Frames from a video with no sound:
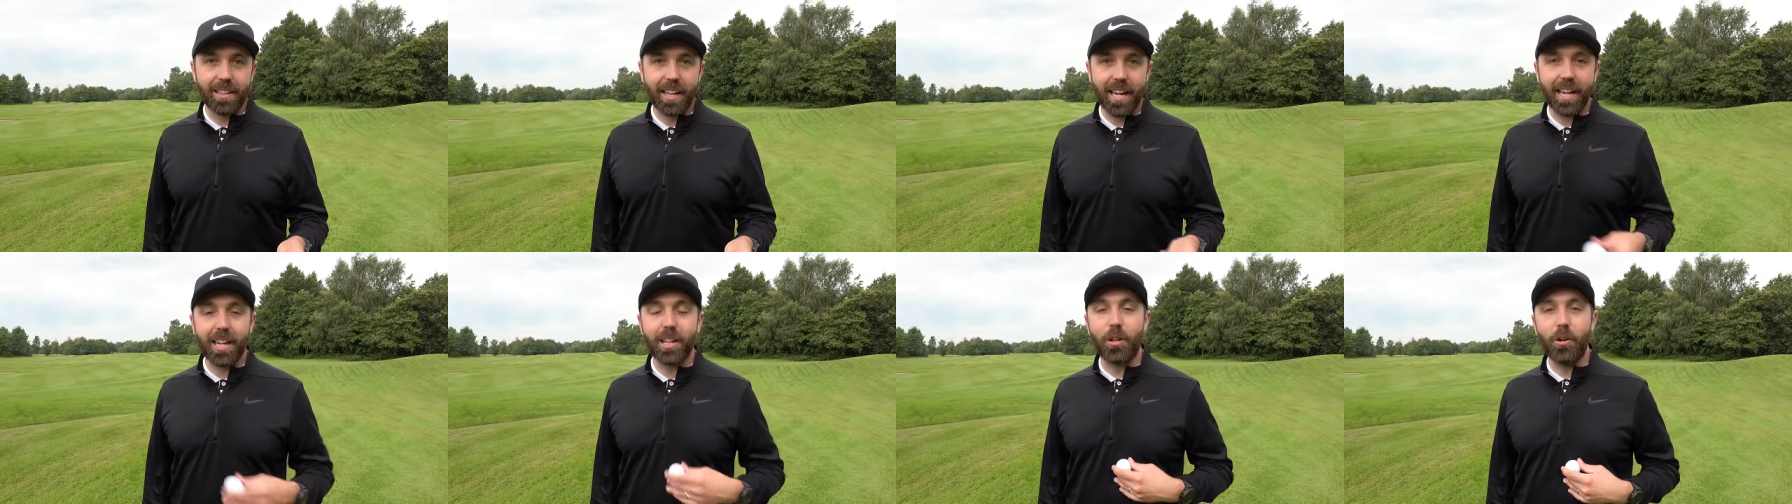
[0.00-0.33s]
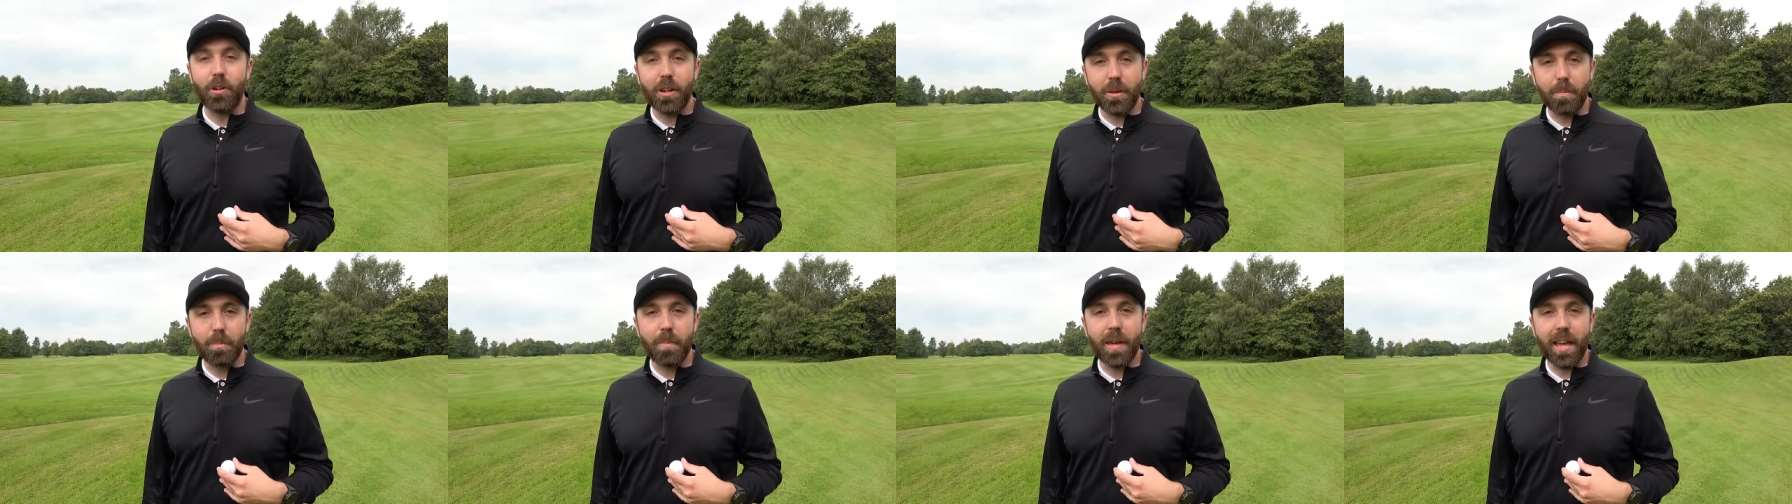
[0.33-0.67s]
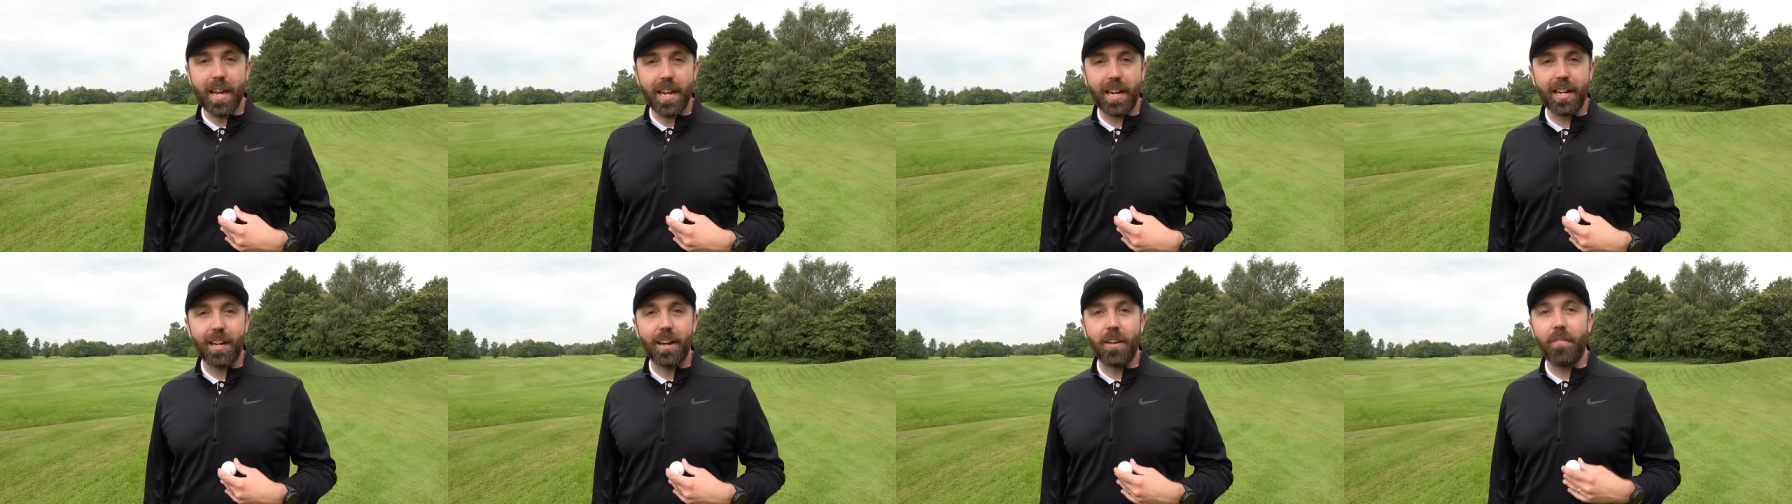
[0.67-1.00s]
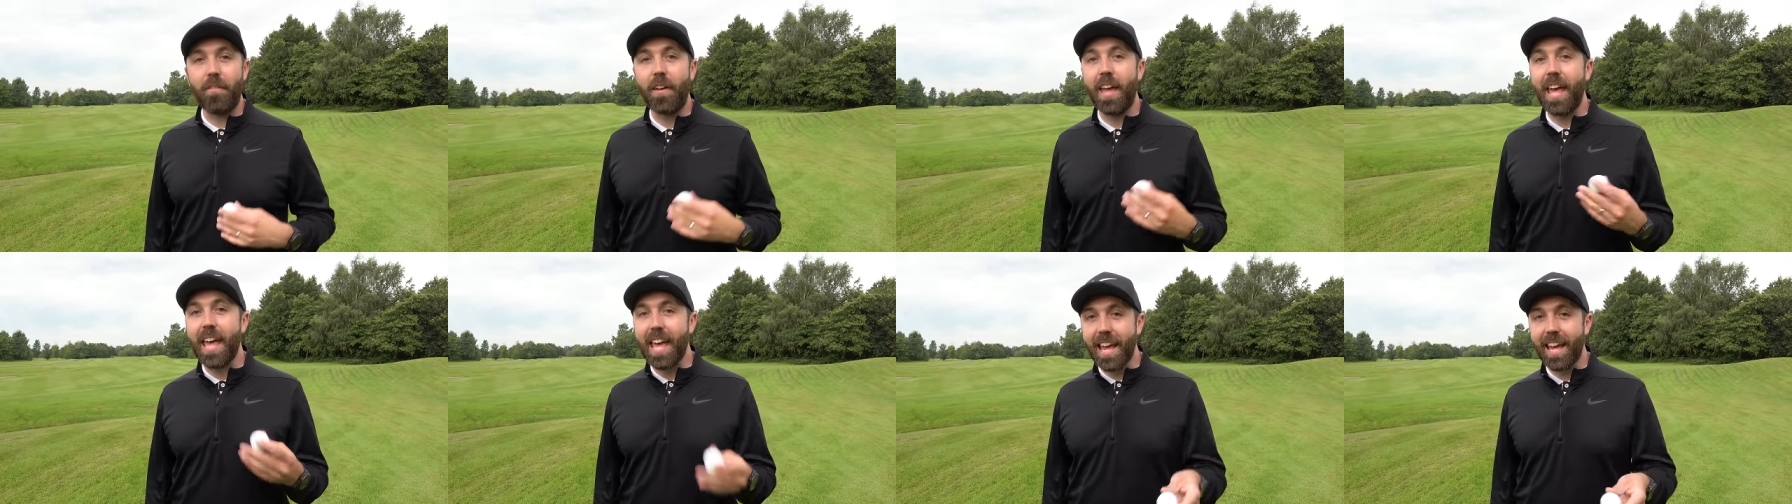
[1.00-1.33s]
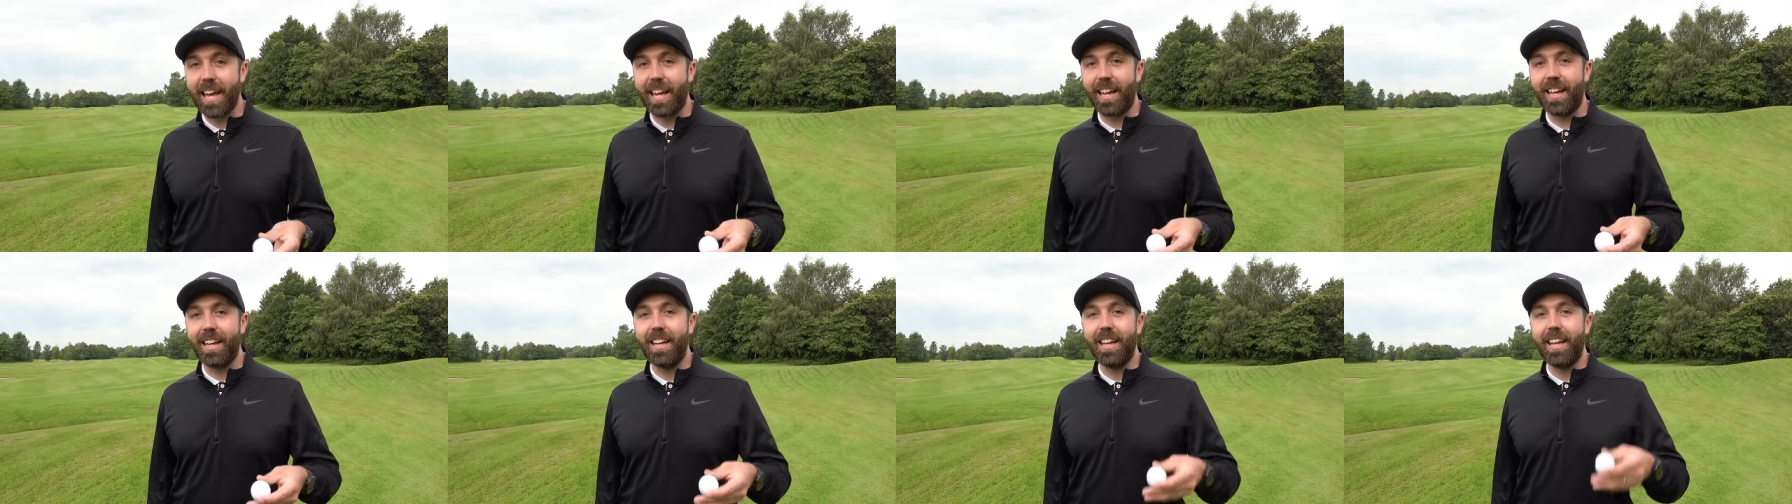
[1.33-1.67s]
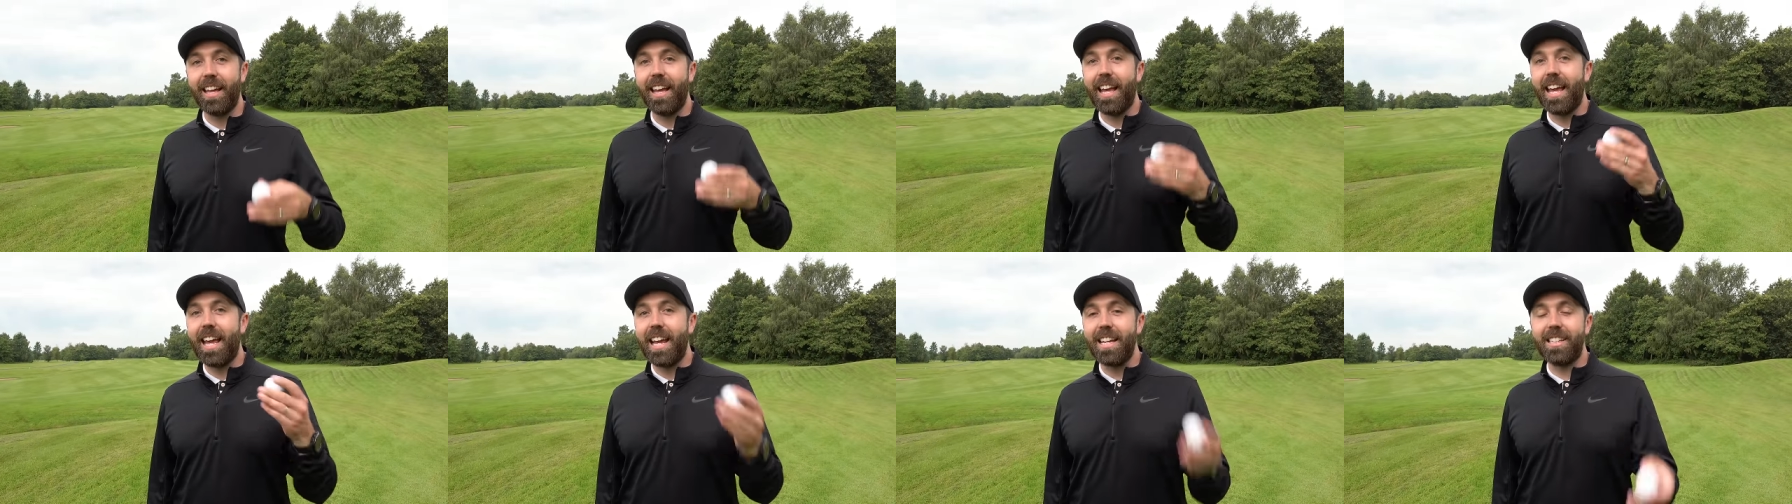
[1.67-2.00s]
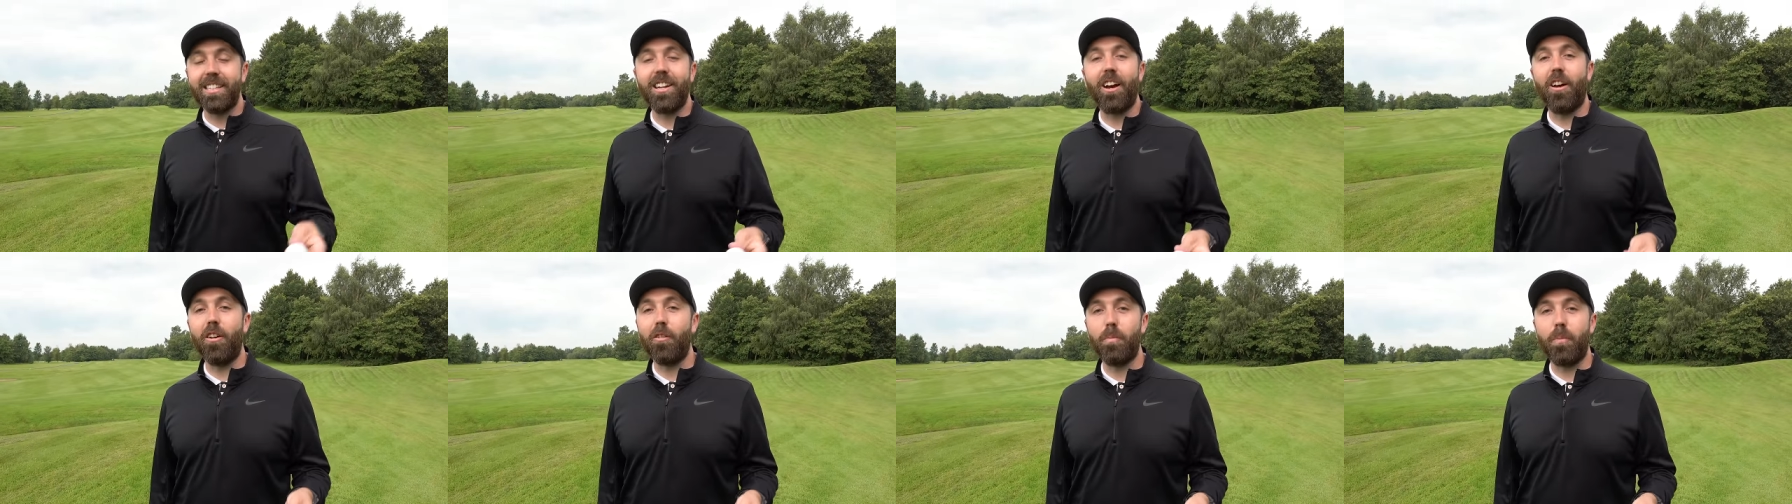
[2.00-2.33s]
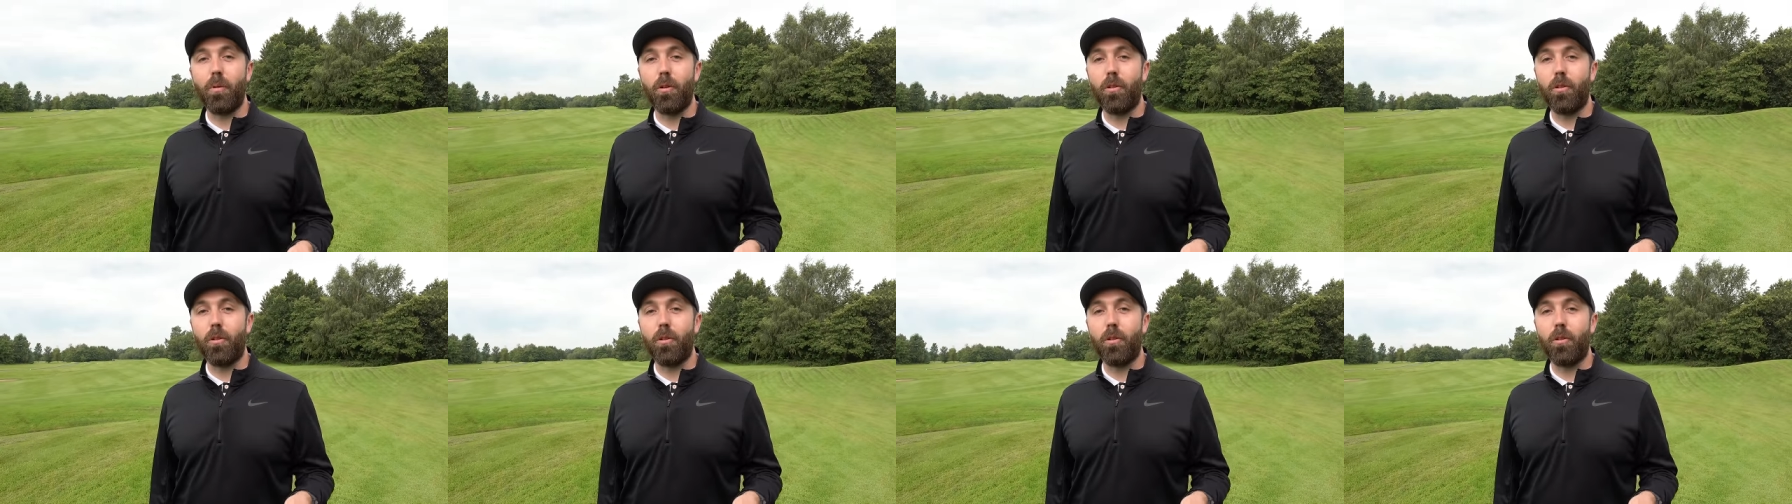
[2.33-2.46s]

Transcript: including me, have hit his golf